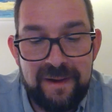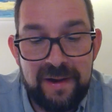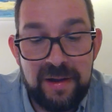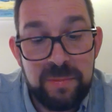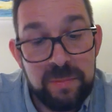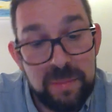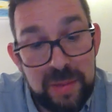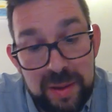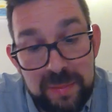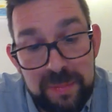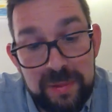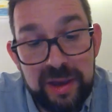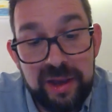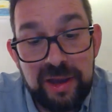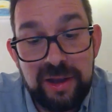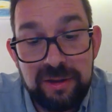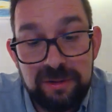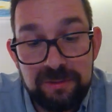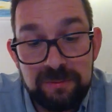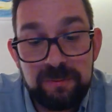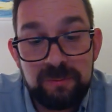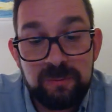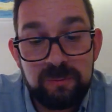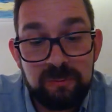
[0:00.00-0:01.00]
And maybe,
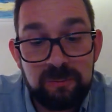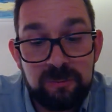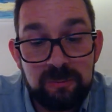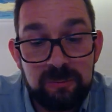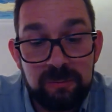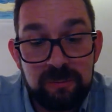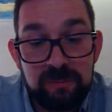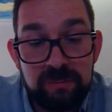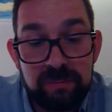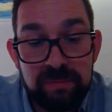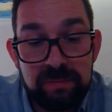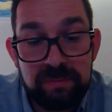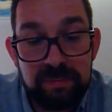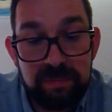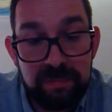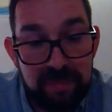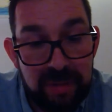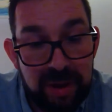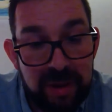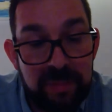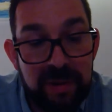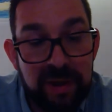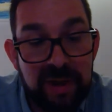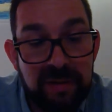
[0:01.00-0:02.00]

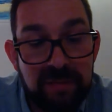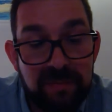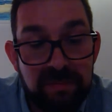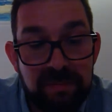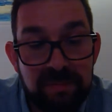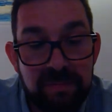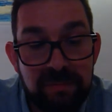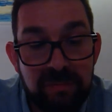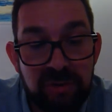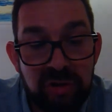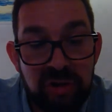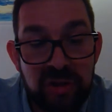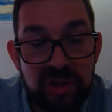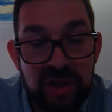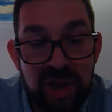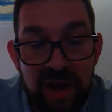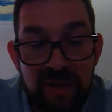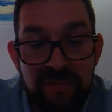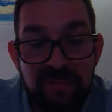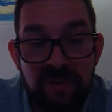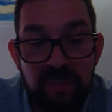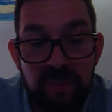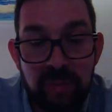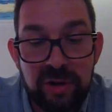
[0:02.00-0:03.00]
maybe, just
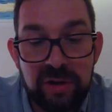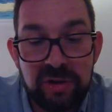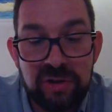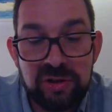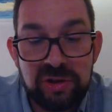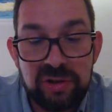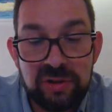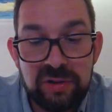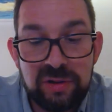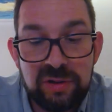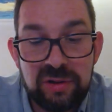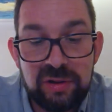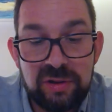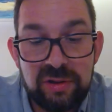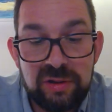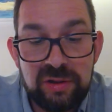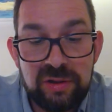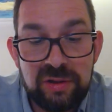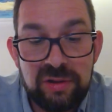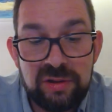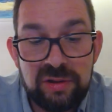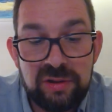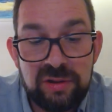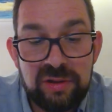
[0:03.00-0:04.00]
afterwards,
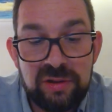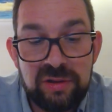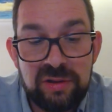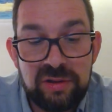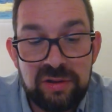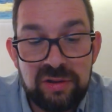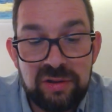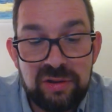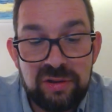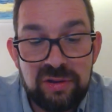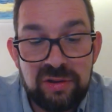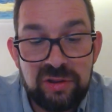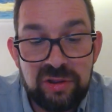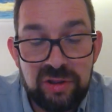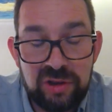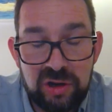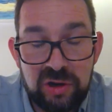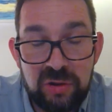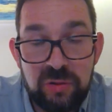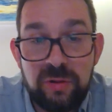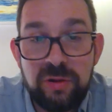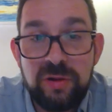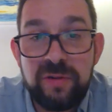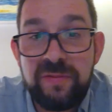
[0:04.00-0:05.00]
the
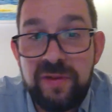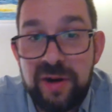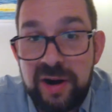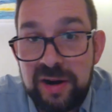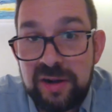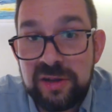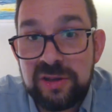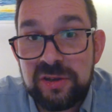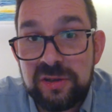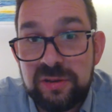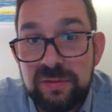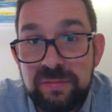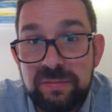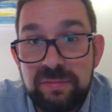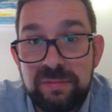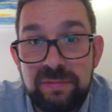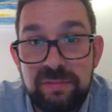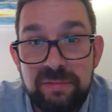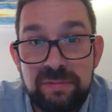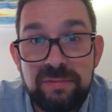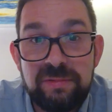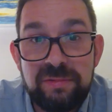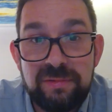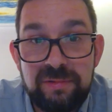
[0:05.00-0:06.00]
coronavirus
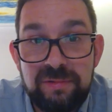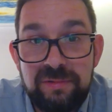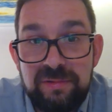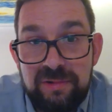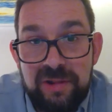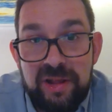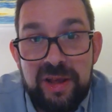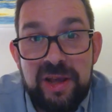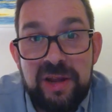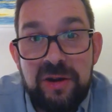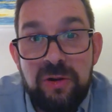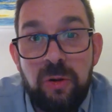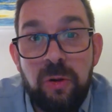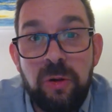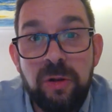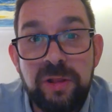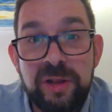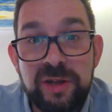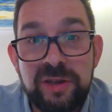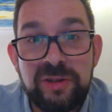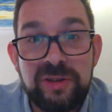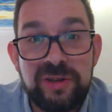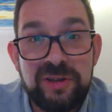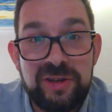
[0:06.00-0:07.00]
in all
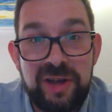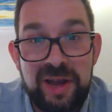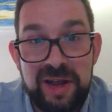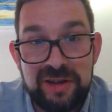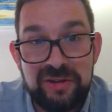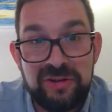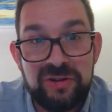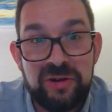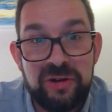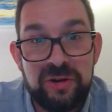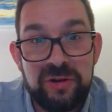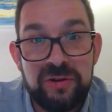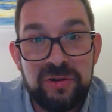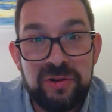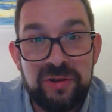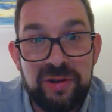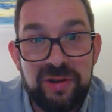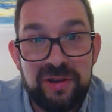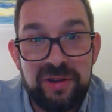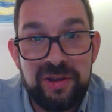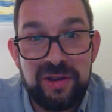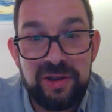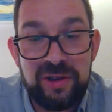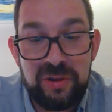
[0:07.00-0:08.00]
this disaster
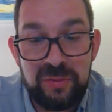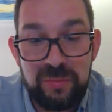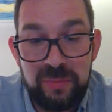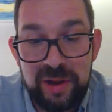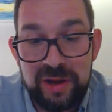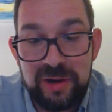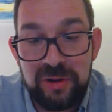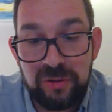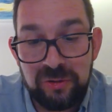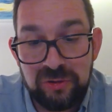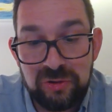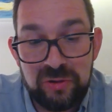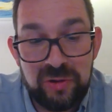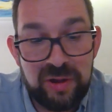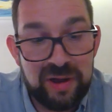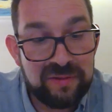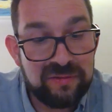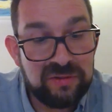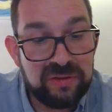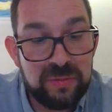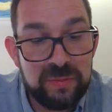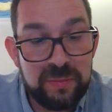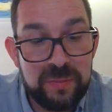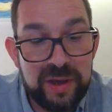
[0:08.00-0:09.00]
might also
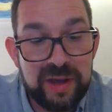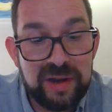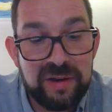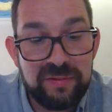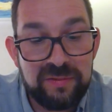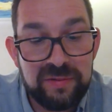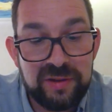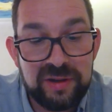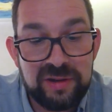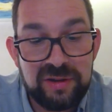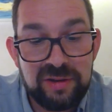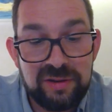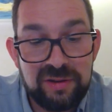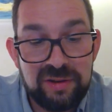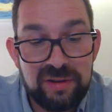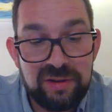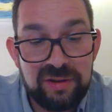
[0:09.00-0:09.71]
have some benefit.